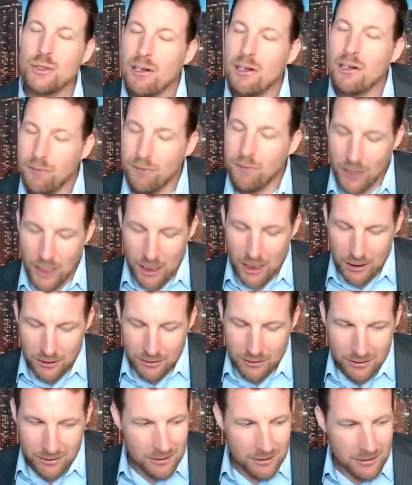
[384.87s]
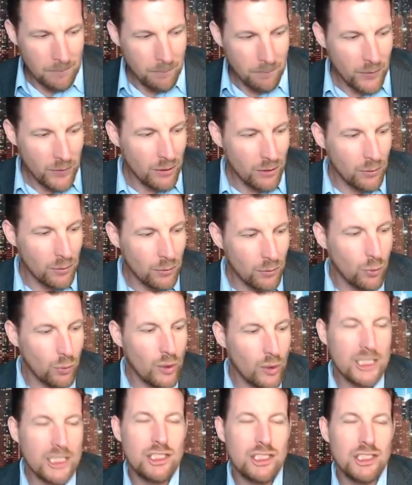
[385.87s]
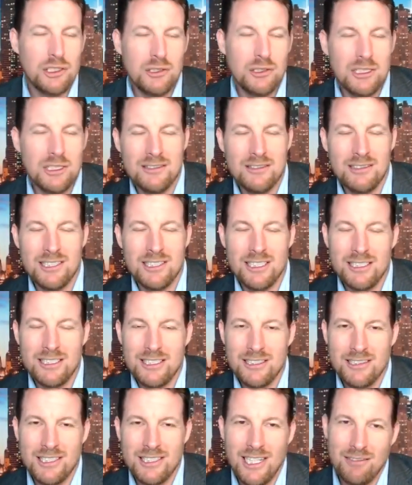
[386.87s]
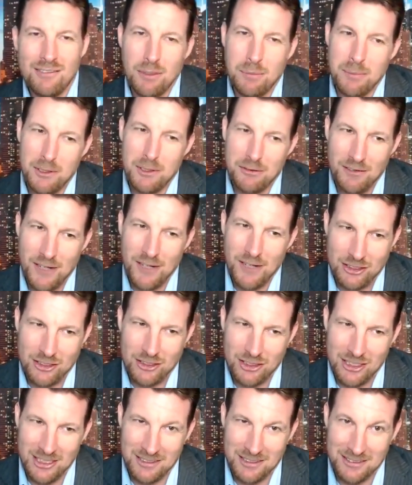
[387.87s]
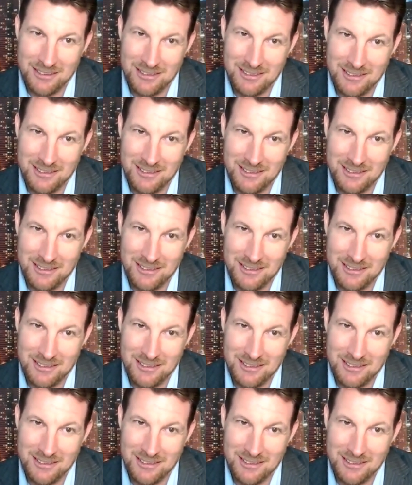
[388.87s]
or false, would you consider yourself a perfectionist?